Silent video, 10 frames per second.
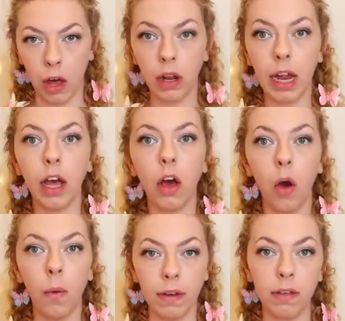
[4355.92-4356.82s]
let
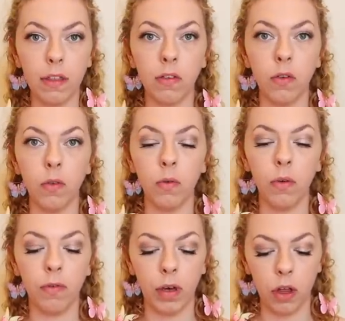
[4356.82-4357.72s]
go into this new
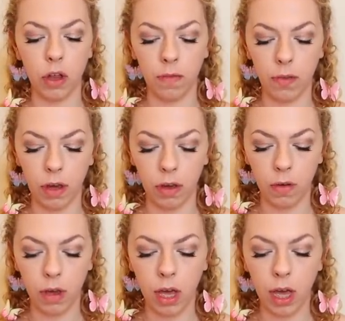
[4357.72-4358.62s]
version of you.
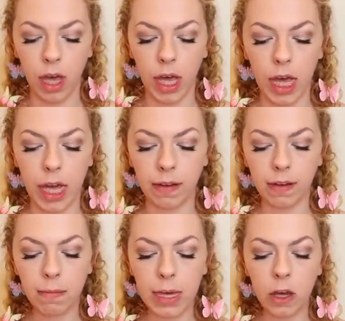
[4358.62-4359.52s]
It
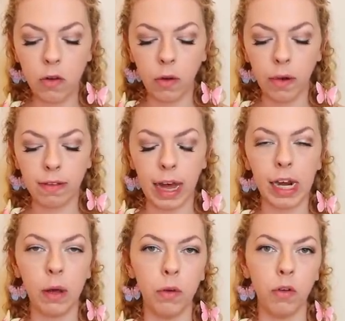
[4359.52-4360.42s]
doesn't mean you know
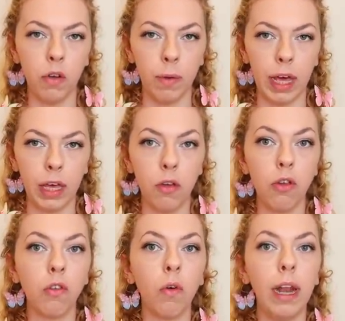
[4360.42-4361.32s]
exactly what you're doing. You
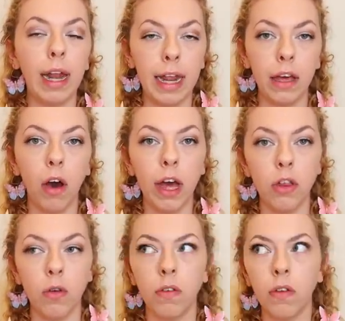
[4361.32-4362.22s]
just got to let it guide
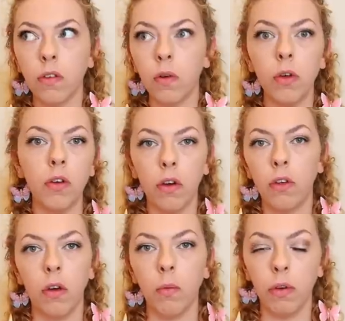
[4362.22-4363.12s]
you, because at school you don't
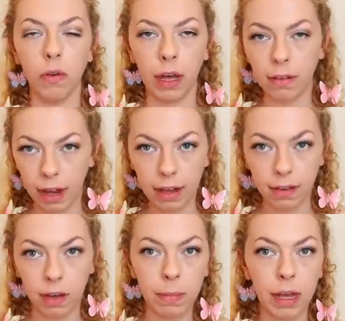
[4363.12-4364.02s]
know what your next day is
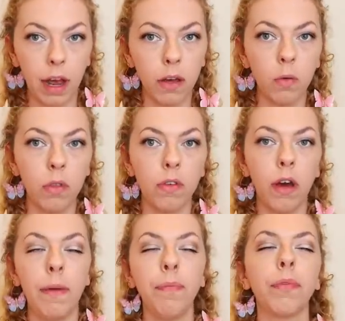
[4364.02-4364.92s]
going to be like all the
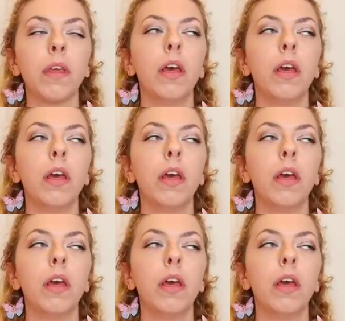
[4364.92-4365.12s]
time.